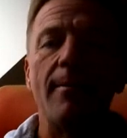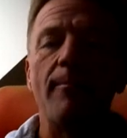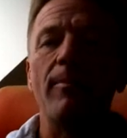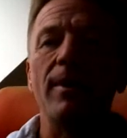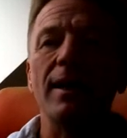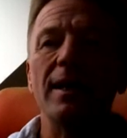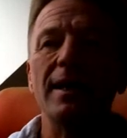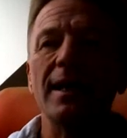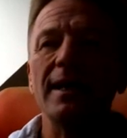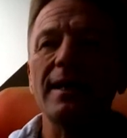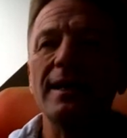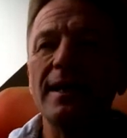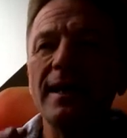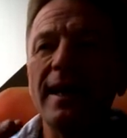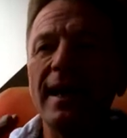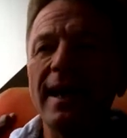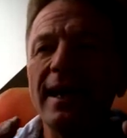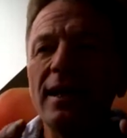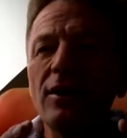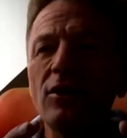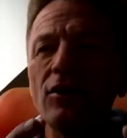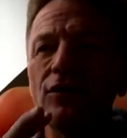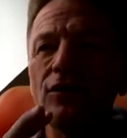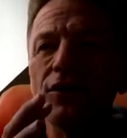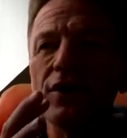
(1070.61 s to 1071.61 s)
But at the
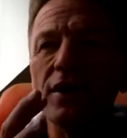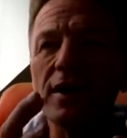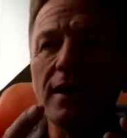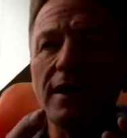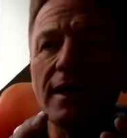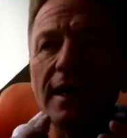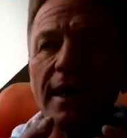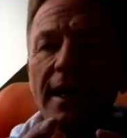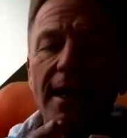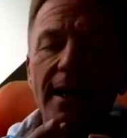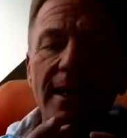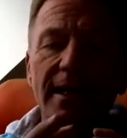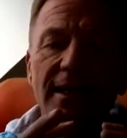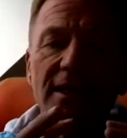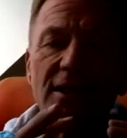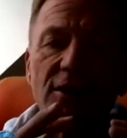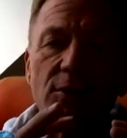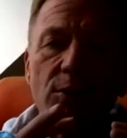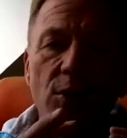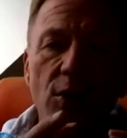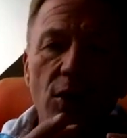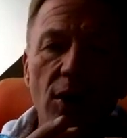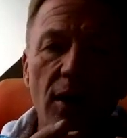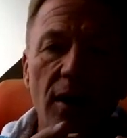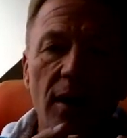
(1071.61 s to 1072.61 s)
end of the day,
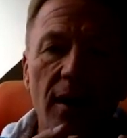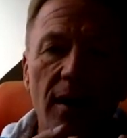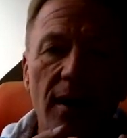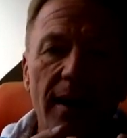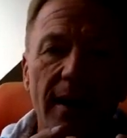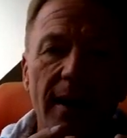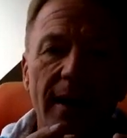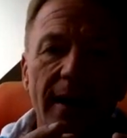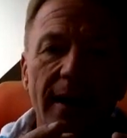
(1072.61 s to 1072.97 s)
these were